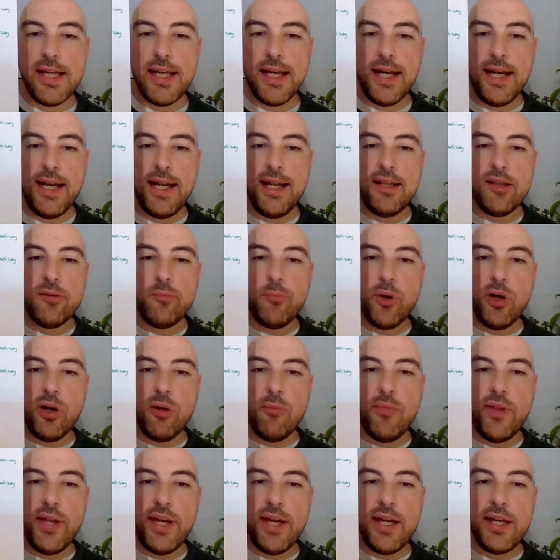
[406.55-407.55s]
And at the
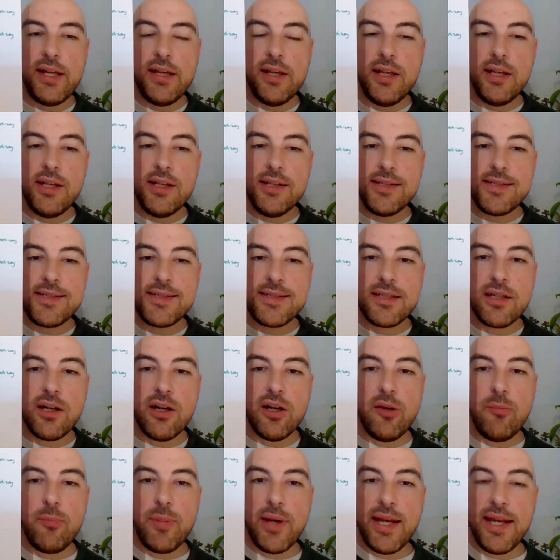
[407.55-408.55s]
bottom there,
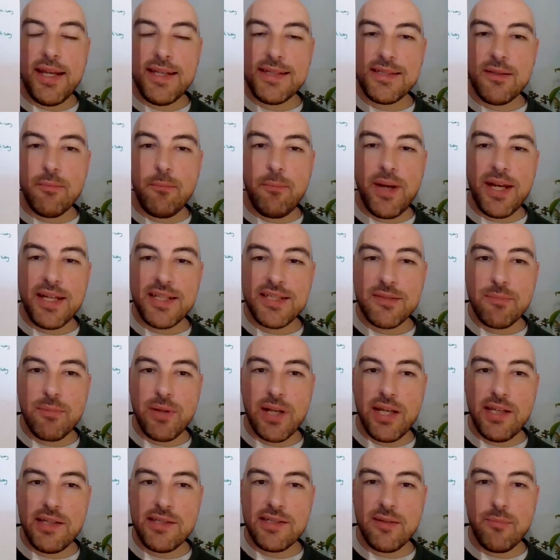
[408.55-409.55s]
Skybet is the best place